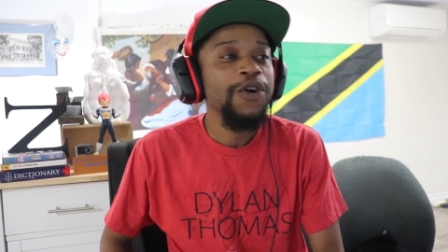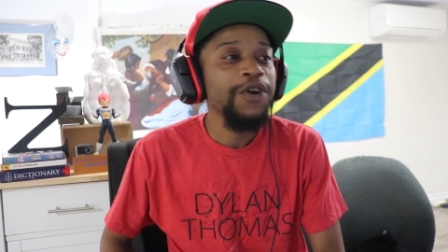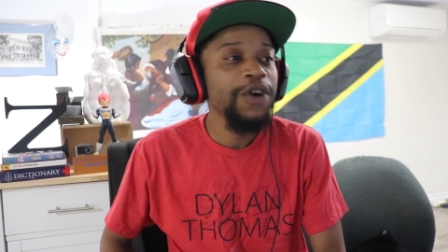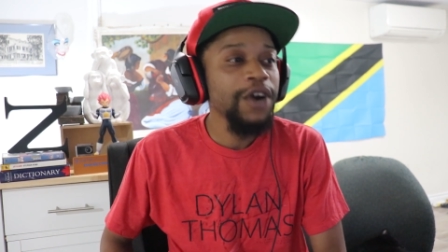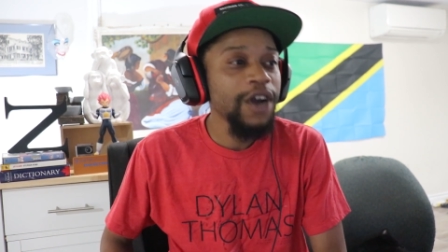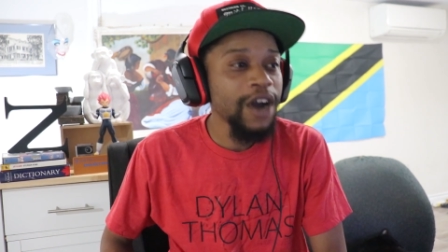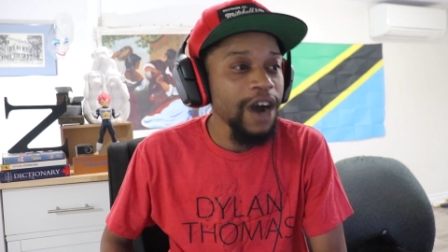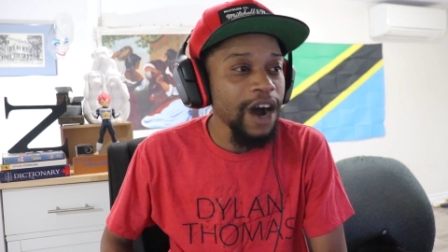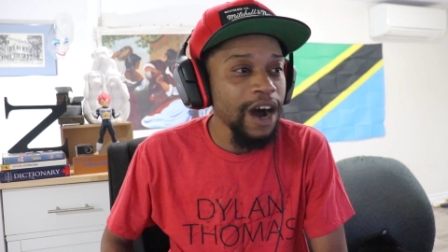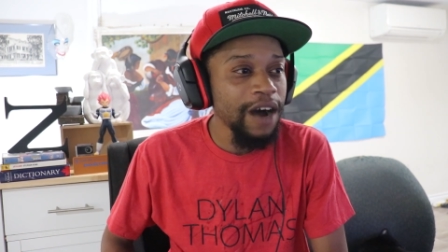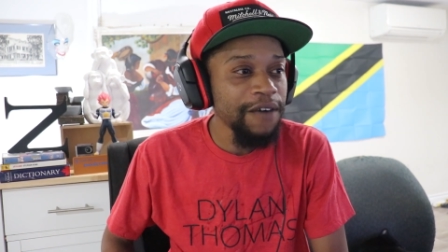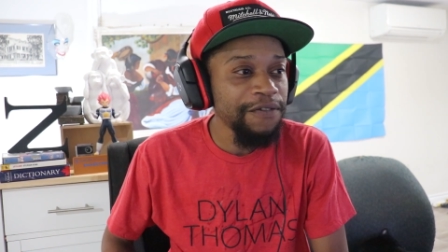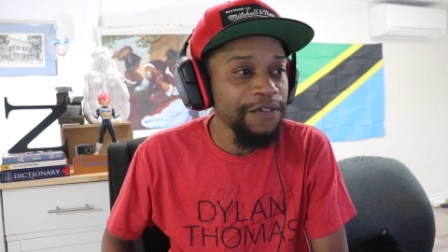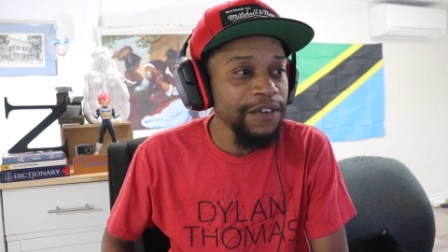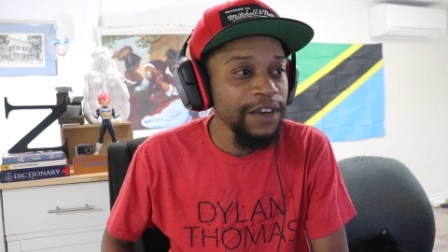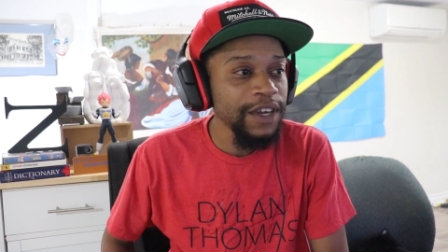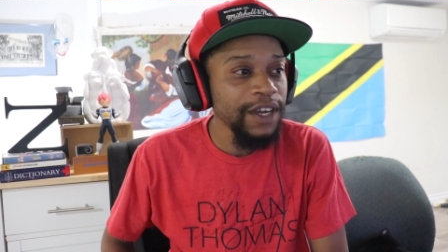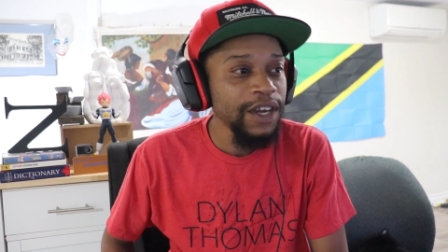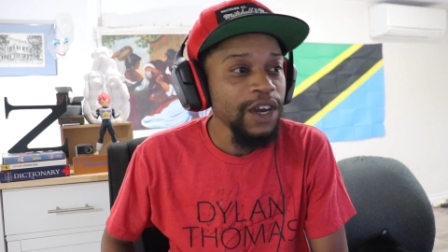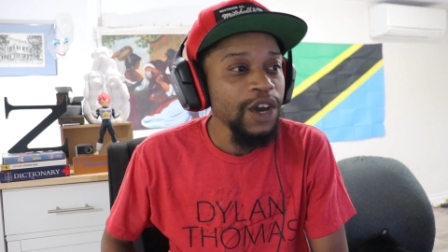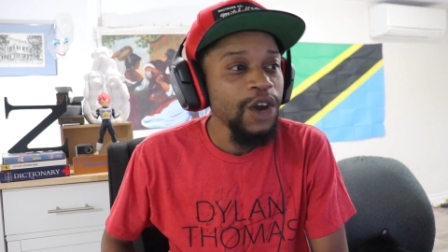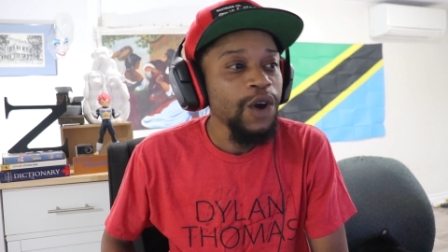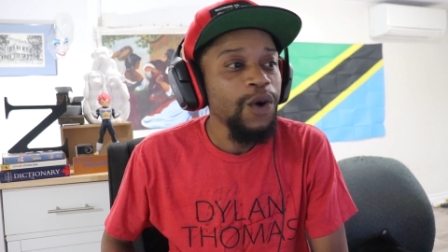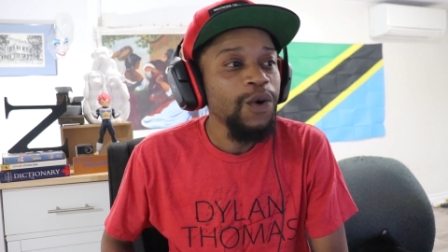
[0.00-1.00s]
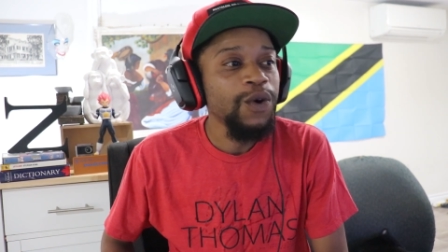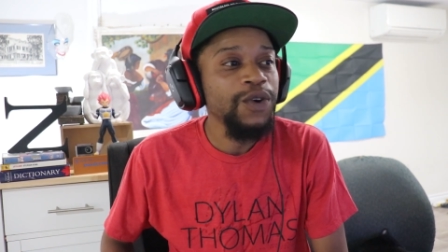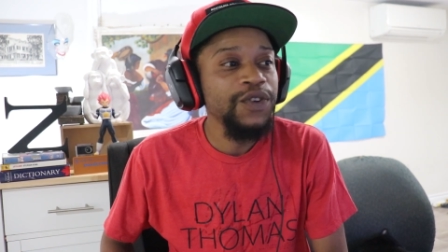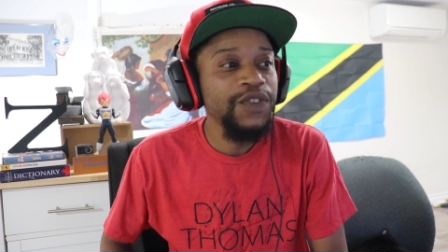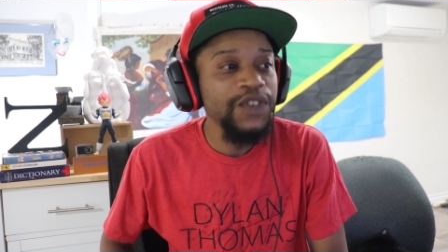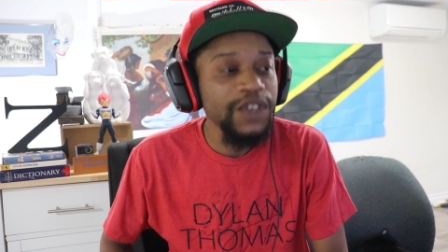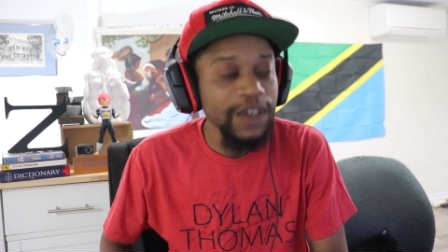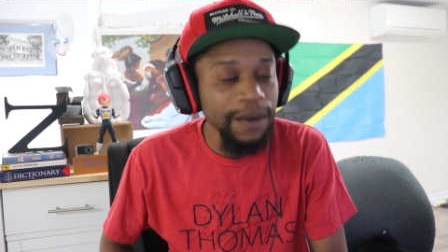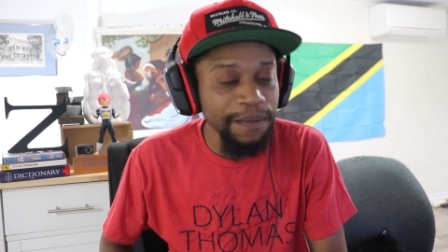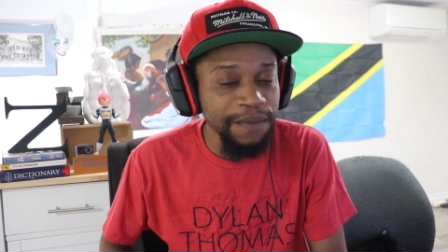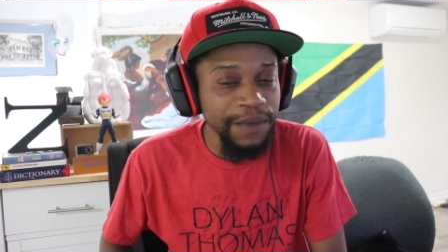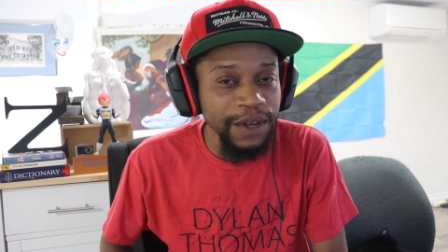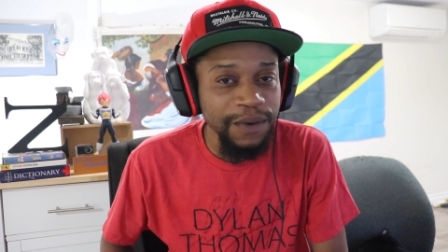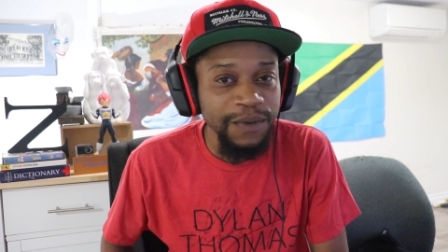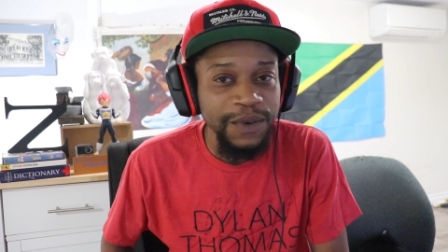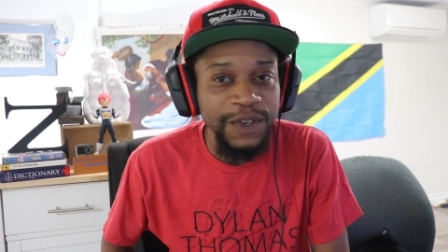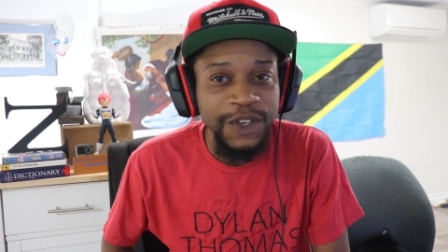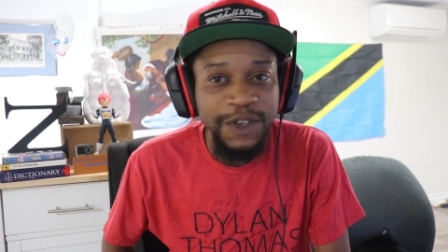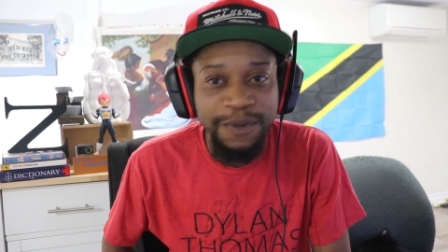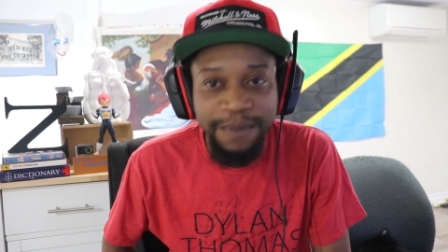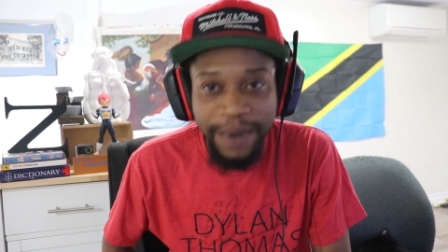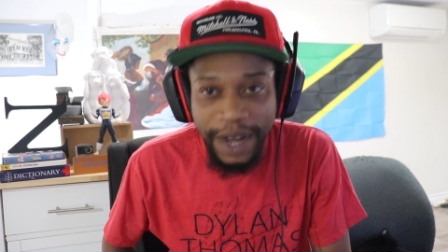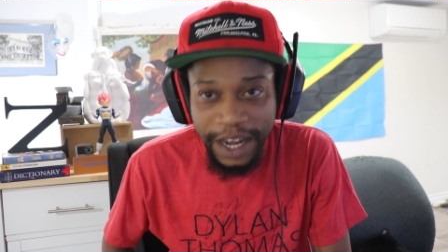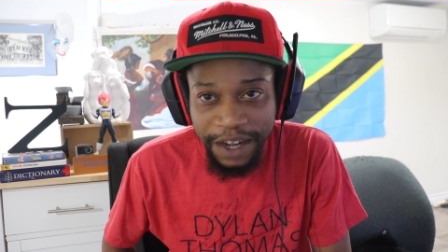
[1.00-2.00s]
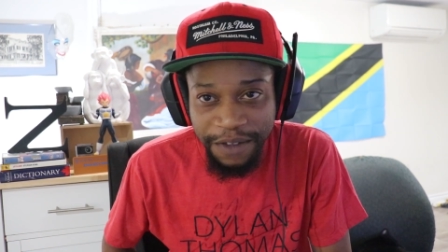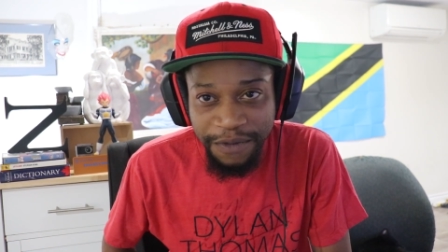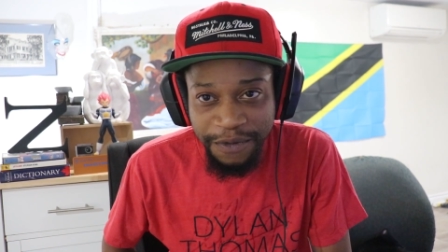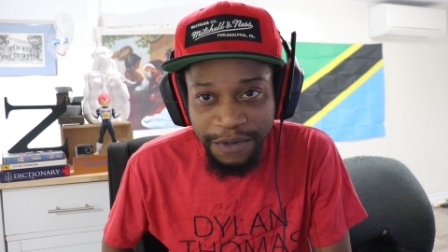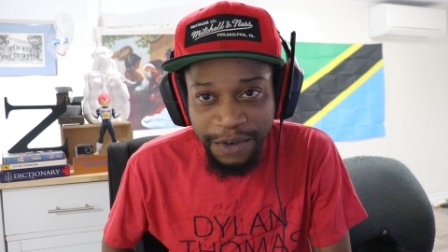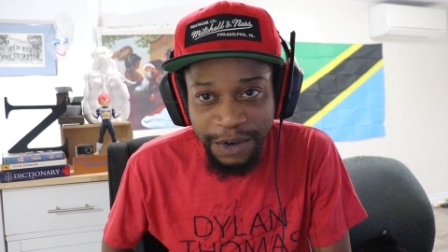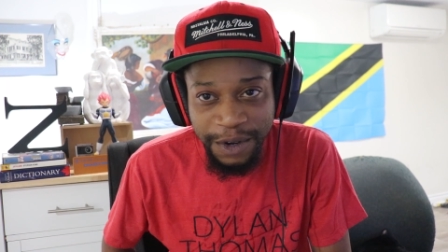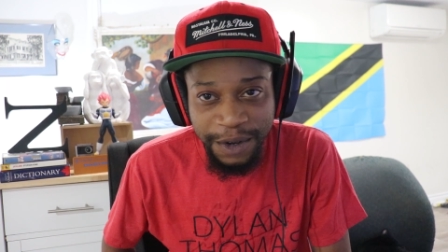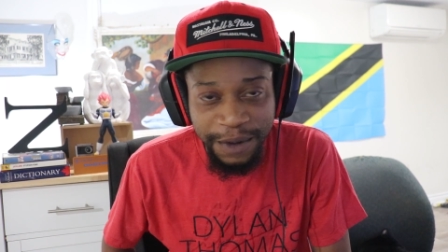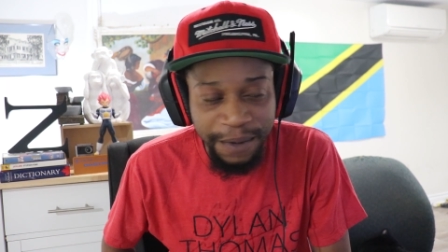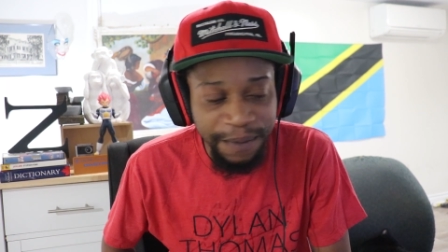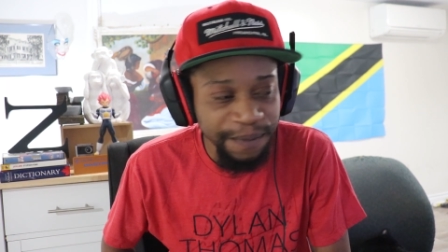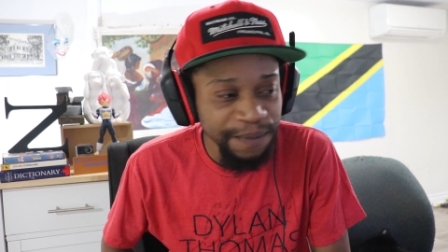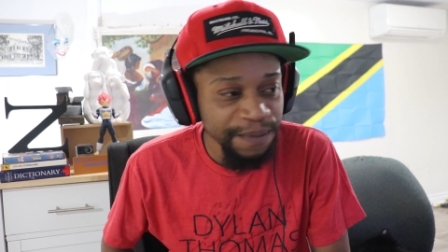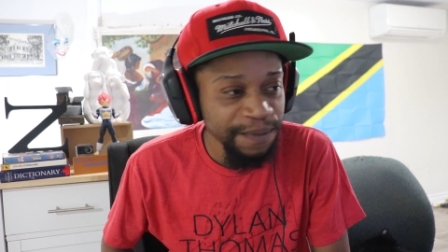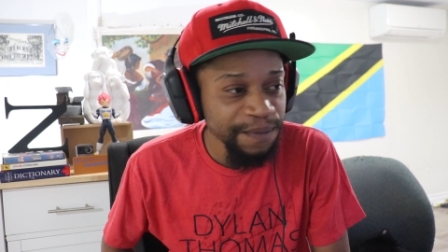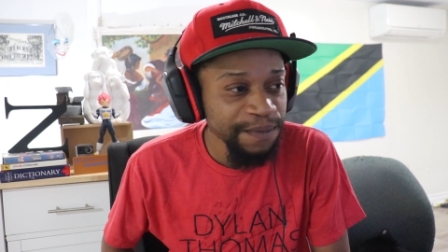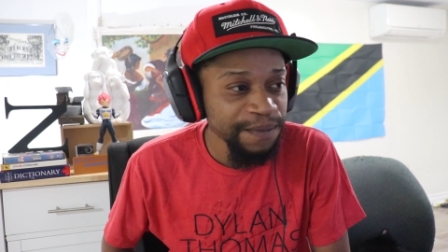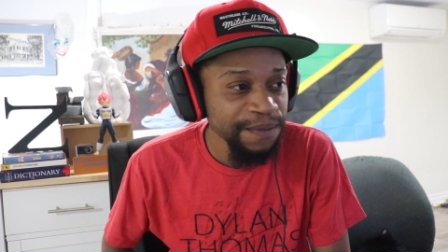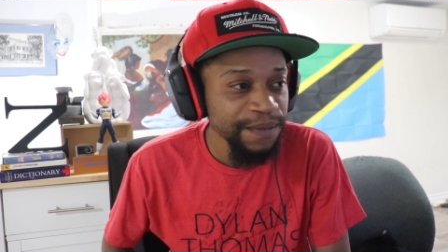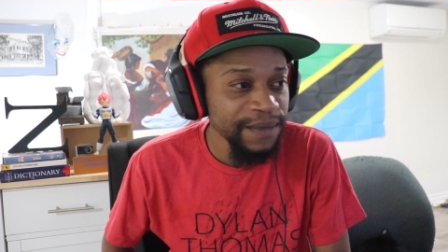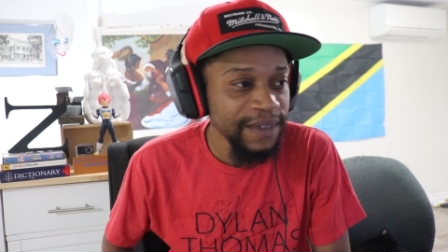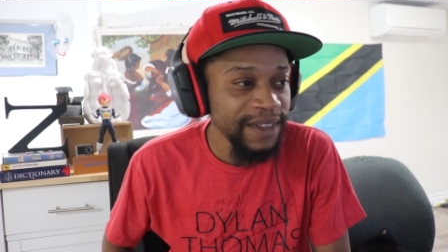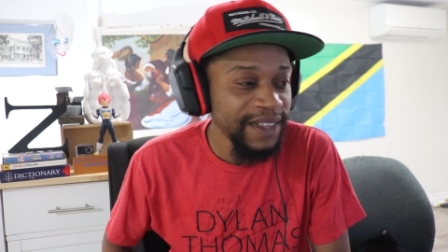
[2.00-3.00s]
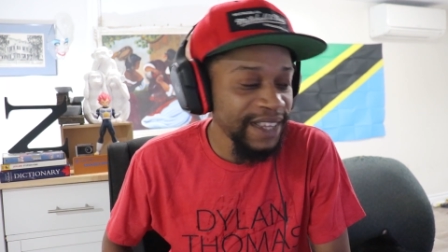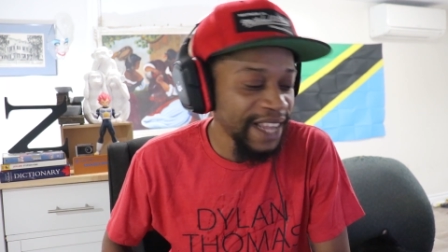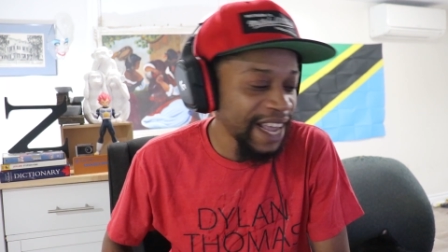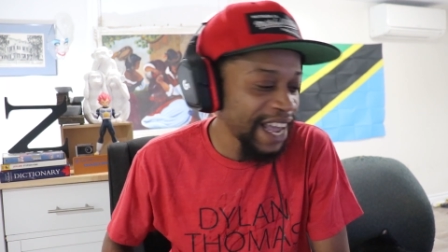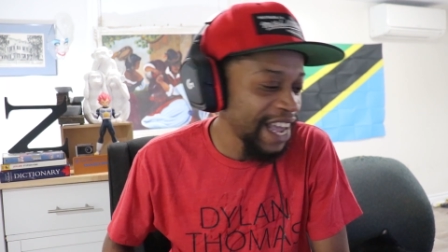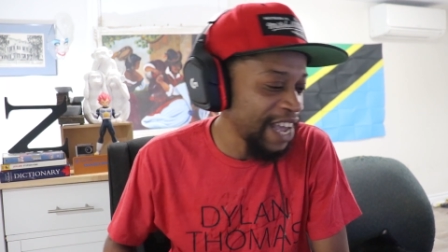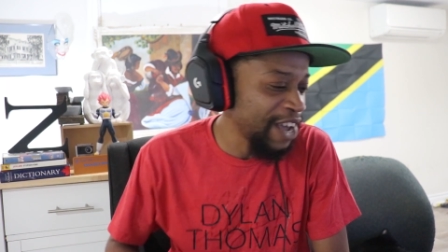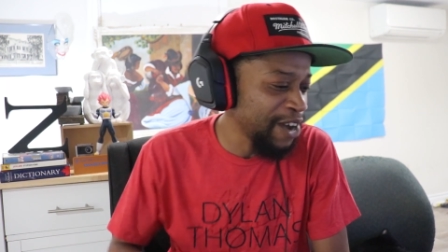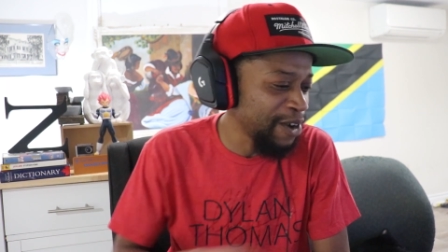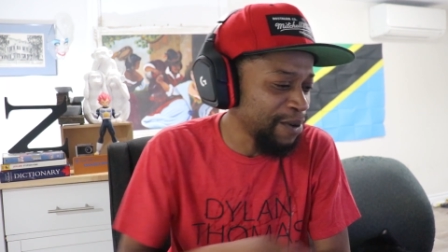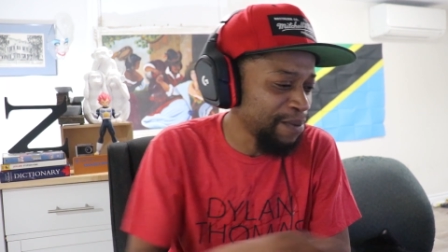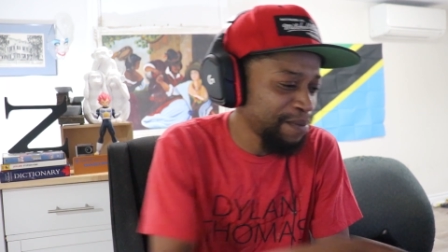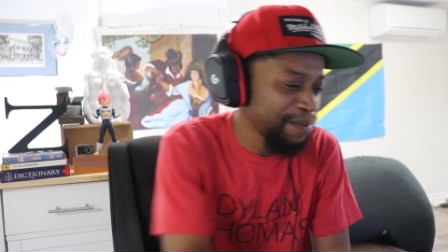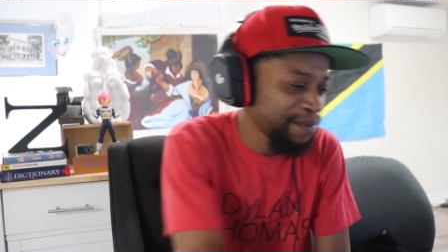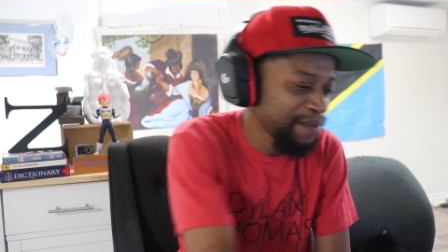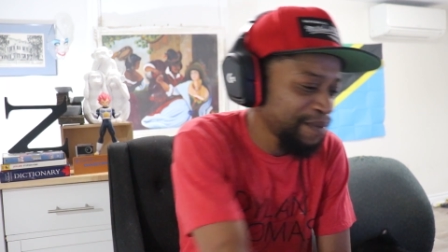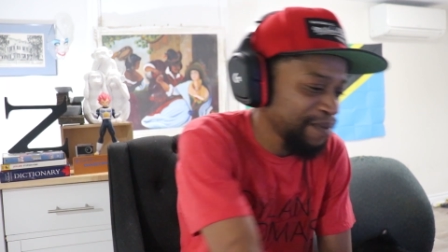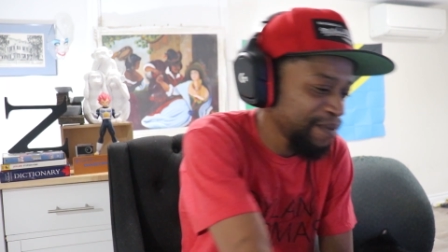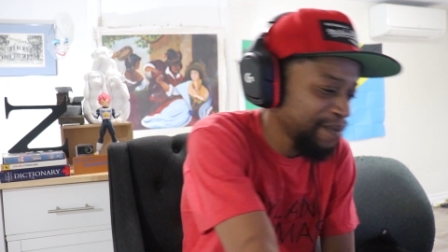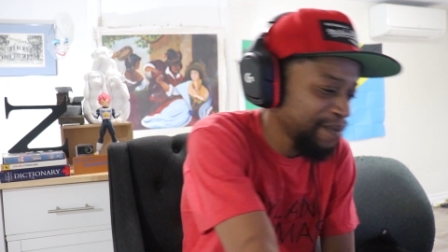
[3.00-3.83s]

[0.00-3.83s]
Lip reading: or coffee or something respectful. Damn.